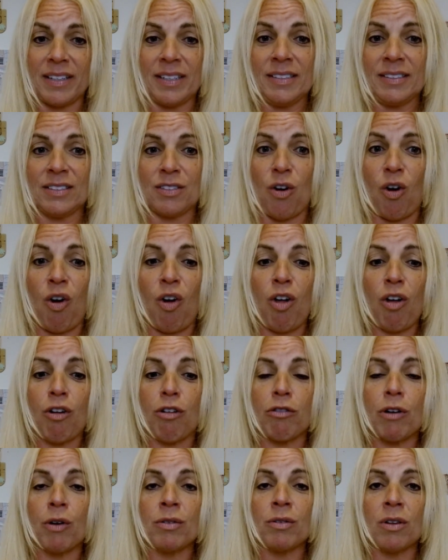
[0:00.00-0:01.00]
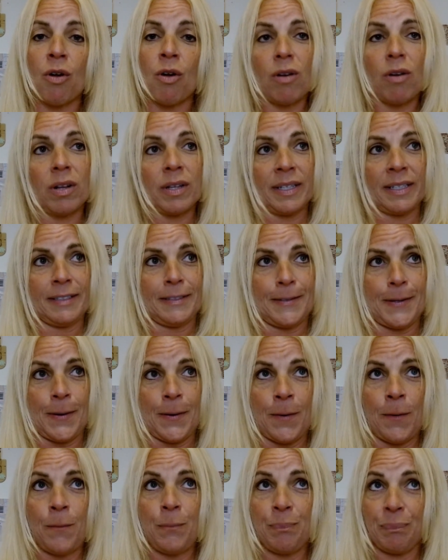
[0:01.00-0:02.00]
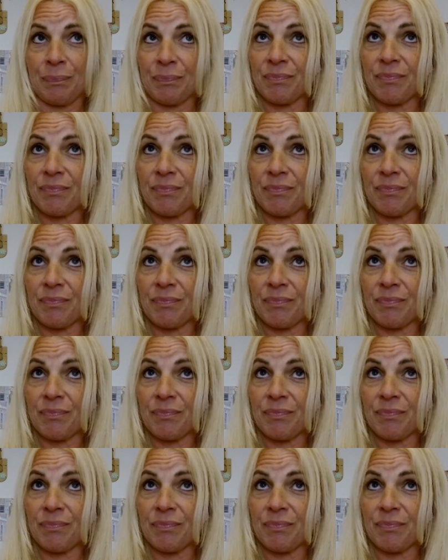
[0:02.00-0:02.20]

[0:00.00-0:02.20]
is all grown locally. So